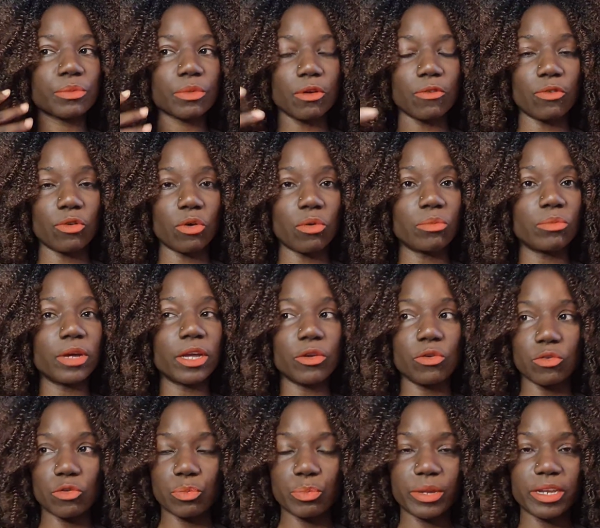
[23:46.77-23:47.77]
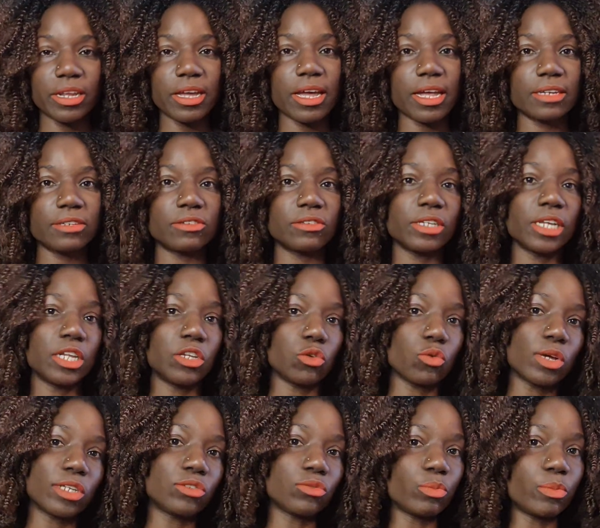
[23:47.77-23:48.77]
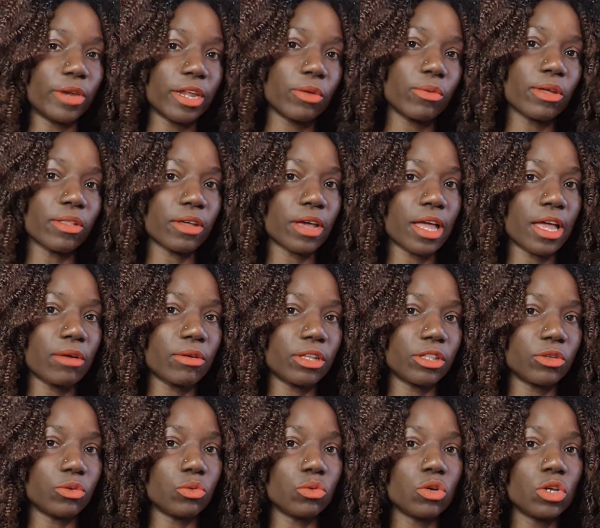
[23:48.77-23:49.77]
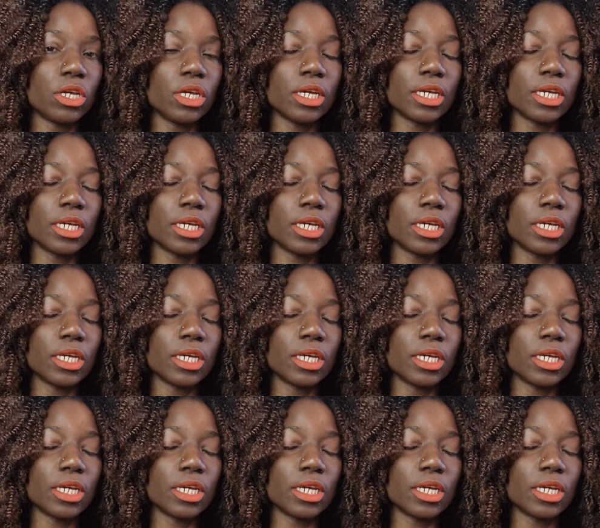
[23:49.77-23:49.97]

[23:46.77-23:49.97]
from a European country and you want to bring your car with you,